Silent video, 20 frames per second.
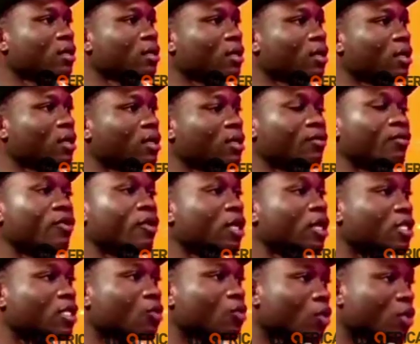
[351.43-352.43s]
the
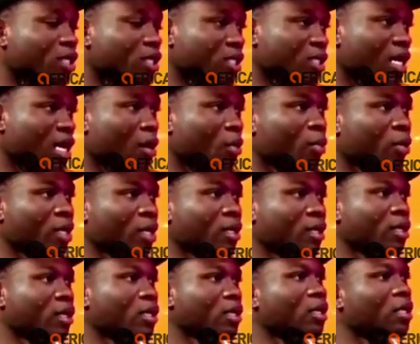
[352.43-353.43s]
village, what is
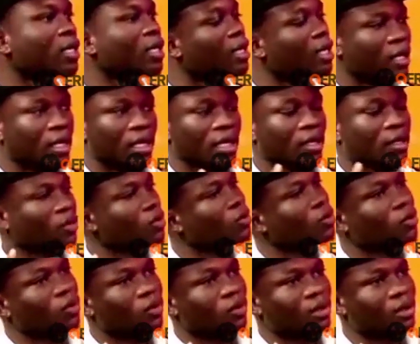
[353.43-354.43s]
happening mm. in there.
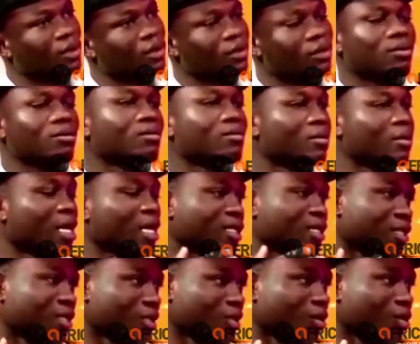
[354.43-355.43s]
So that
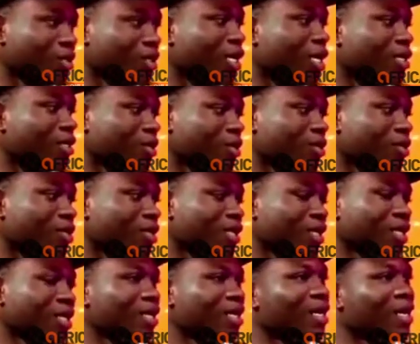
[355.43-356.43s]
is Untitled.
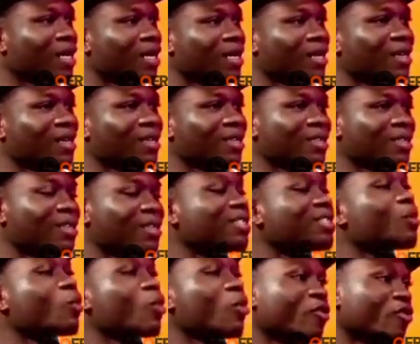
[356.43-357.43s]
Uh, it's
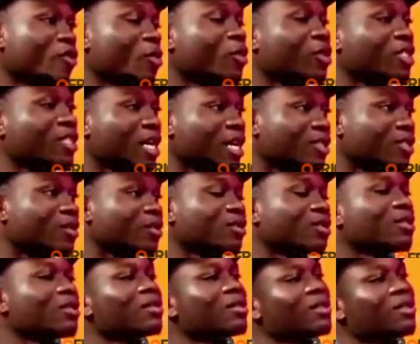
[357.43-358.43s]
a poem from Untitled
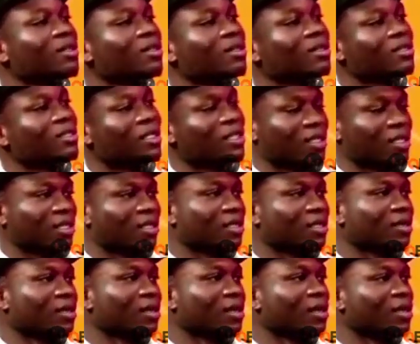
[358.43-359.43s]
Citizen,
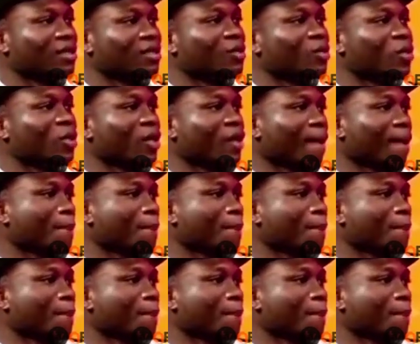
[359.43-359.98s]
MEP. So